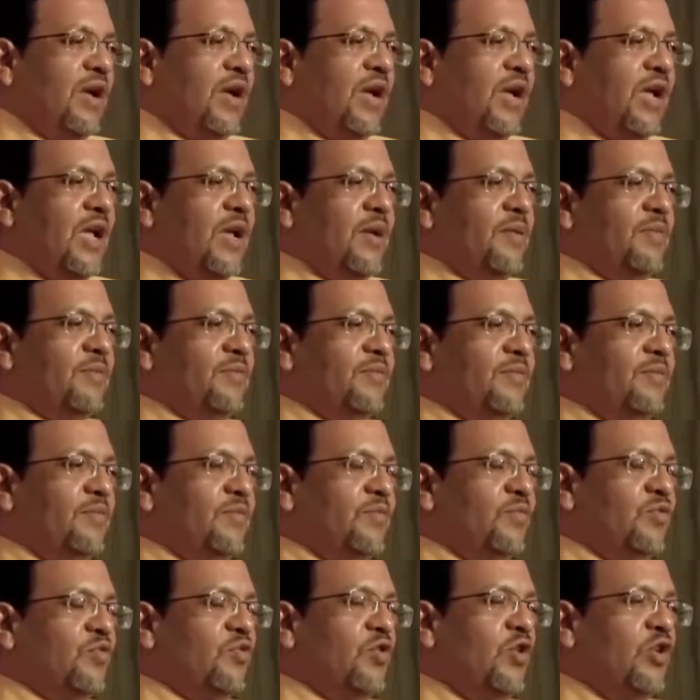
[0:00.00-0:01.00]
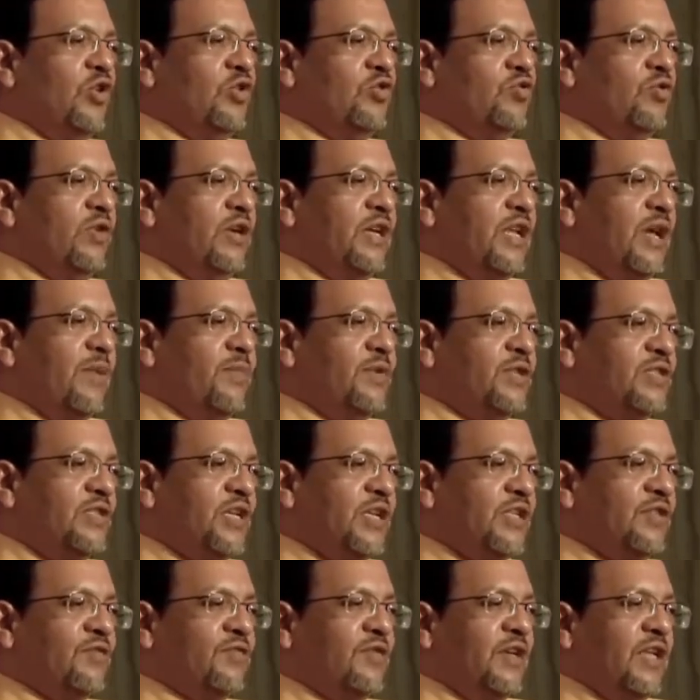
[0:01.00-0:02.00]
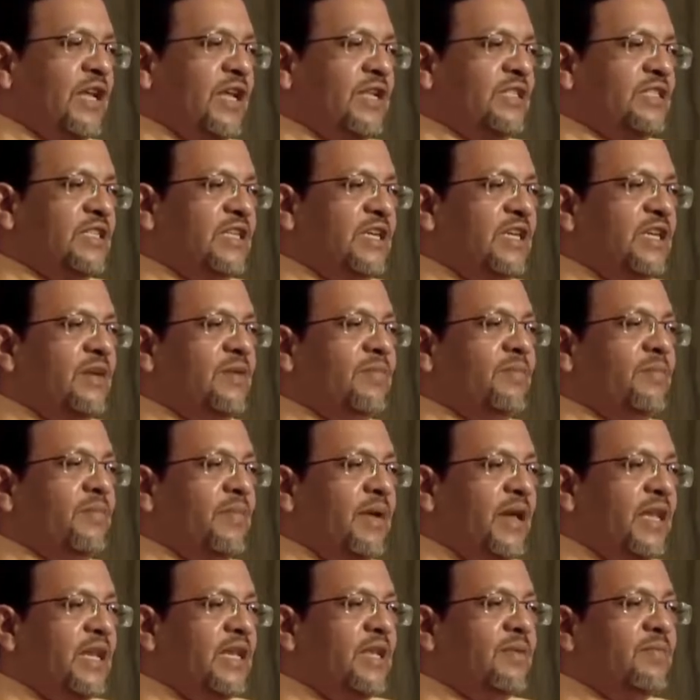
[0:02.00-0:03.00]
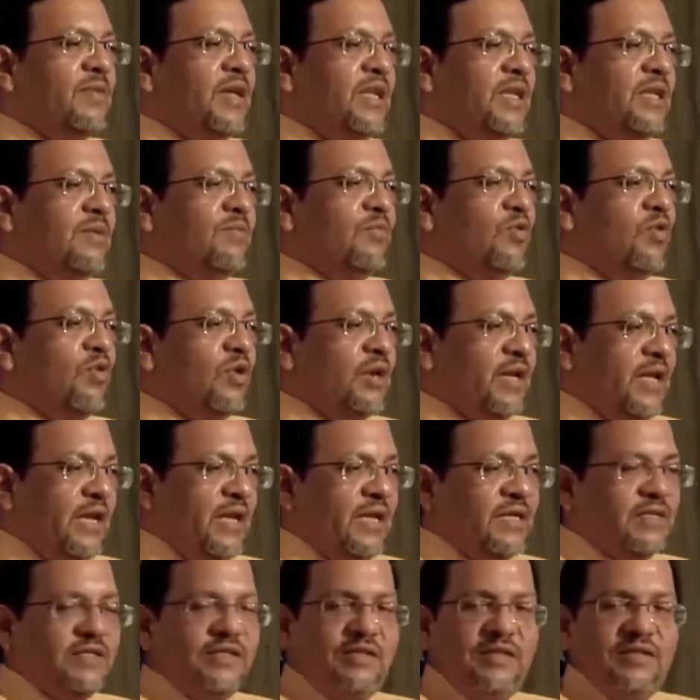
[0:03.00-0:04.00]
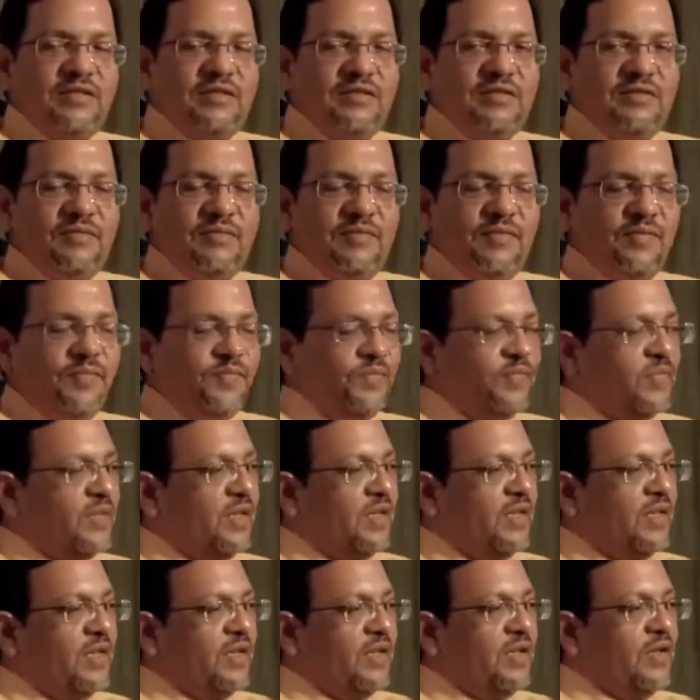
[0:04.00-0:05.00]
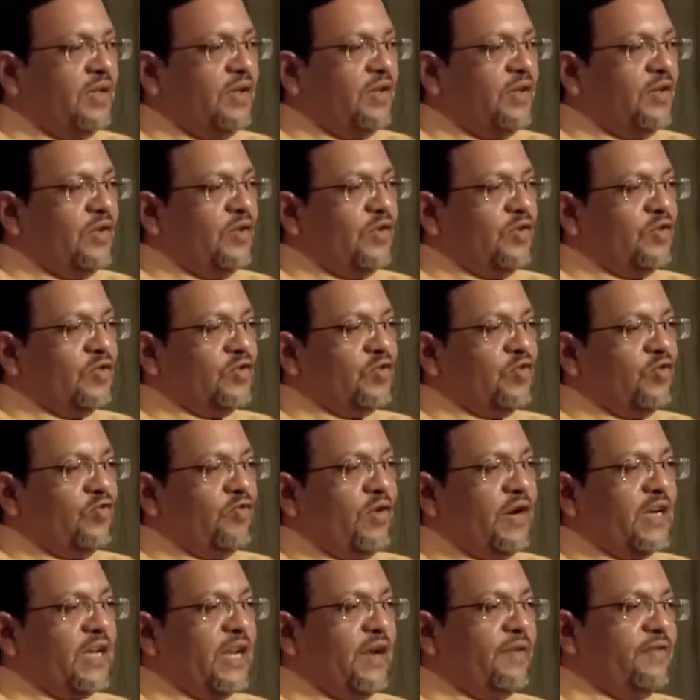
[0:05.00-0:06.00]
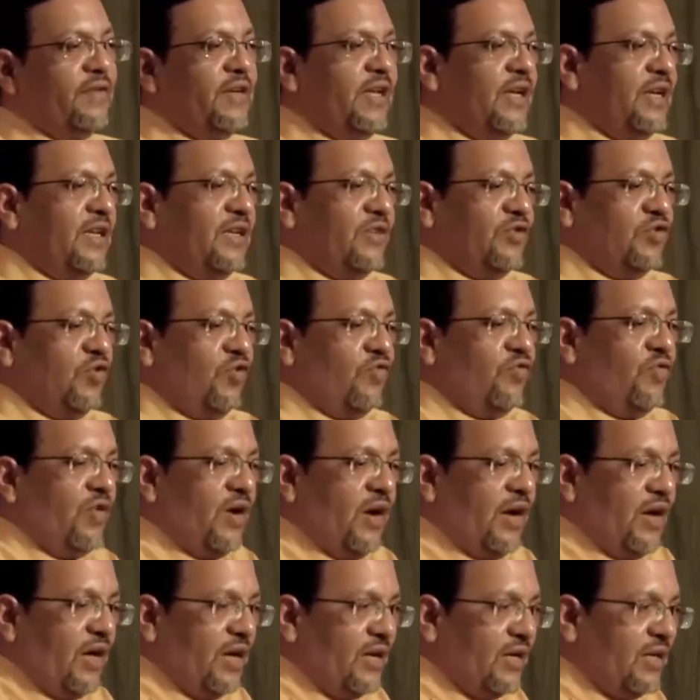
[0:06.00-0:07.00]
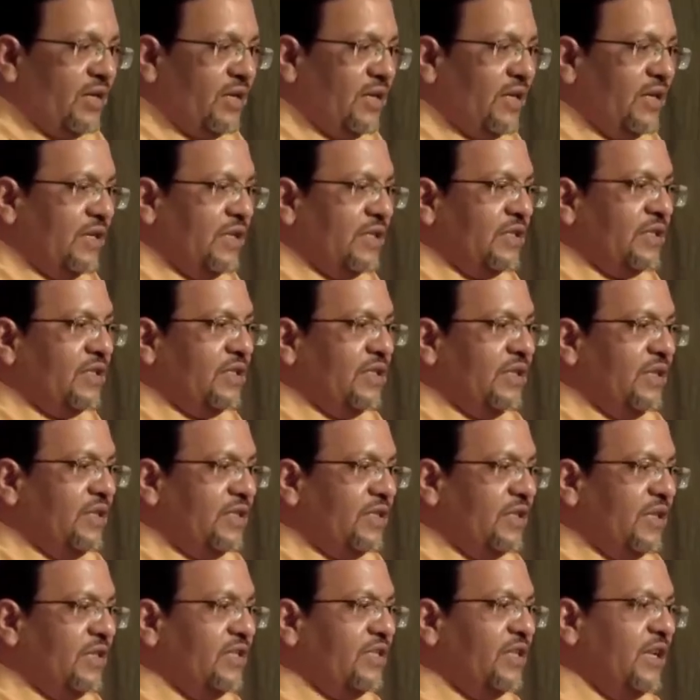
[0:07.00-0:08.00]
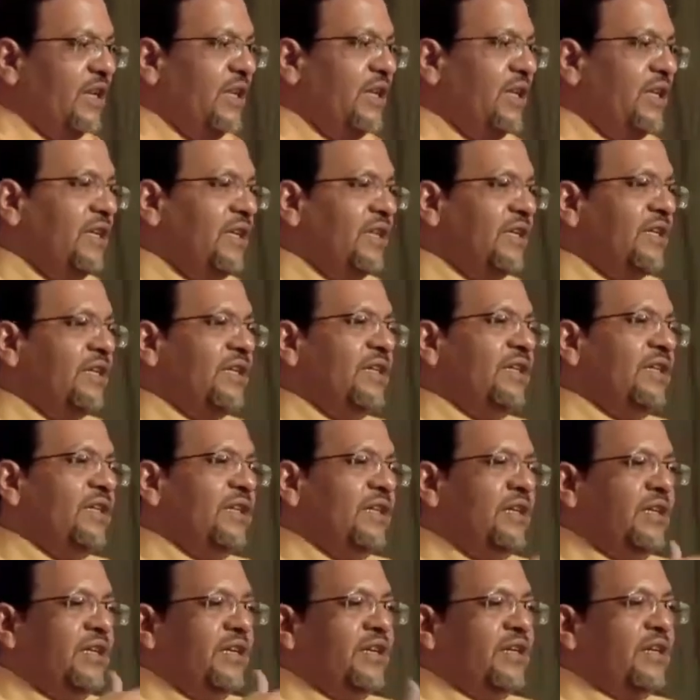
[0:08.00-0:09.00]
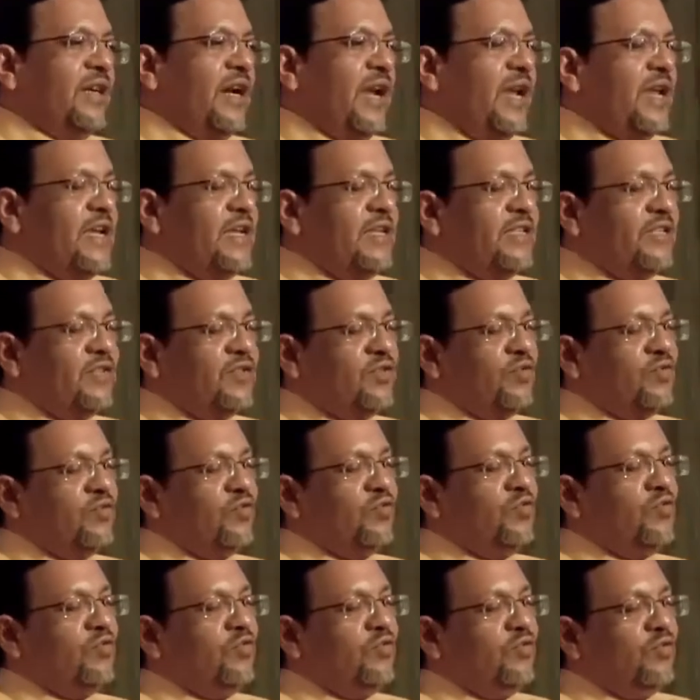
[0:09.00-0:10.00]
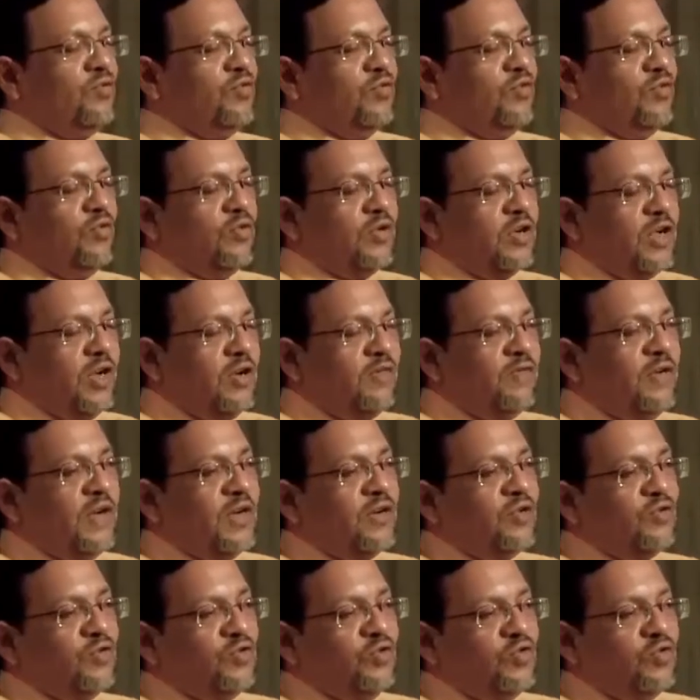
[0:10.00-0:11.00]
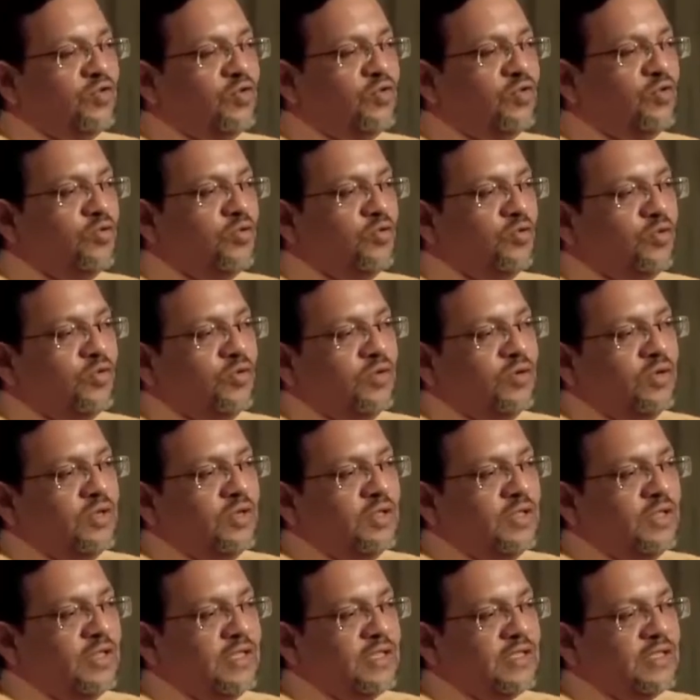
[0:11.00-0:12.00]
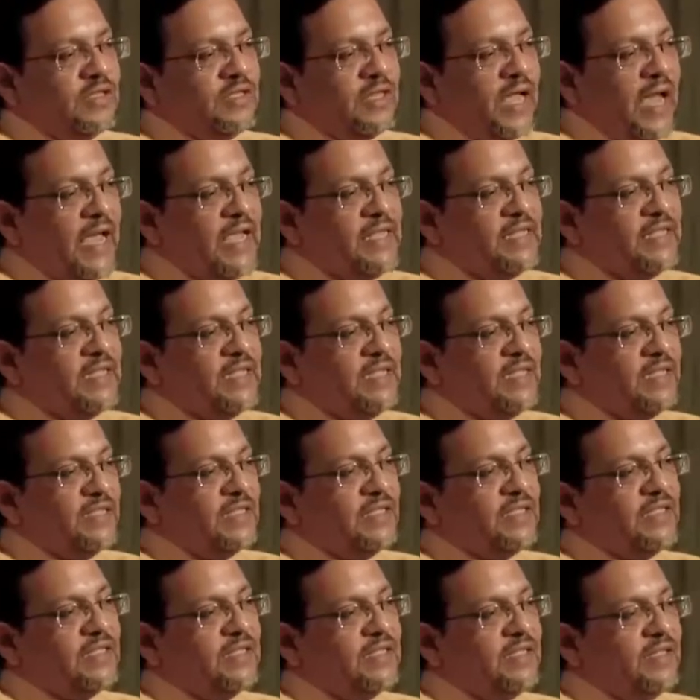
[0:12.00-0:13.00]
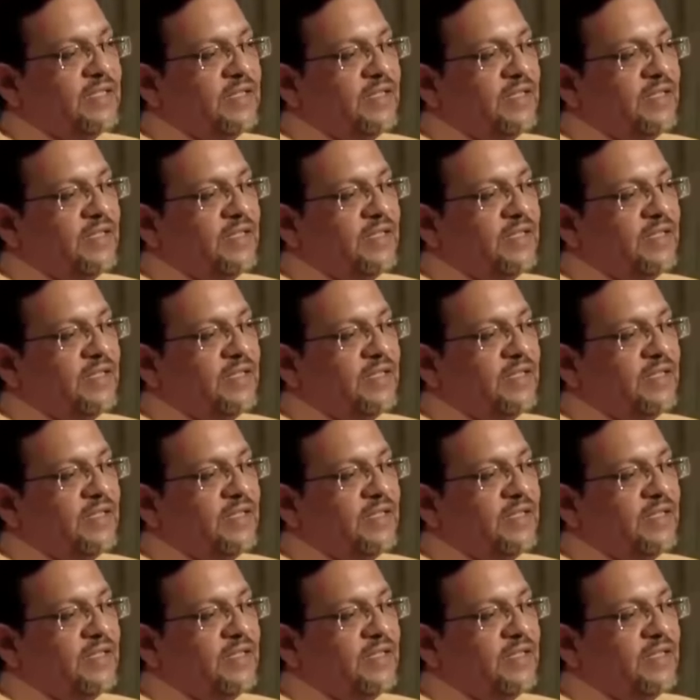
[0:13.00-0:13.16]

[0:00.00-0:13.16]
I am going to a dimensions where I see many more galaxies. So, what I have done so far is essentially tries to convey to you the sizes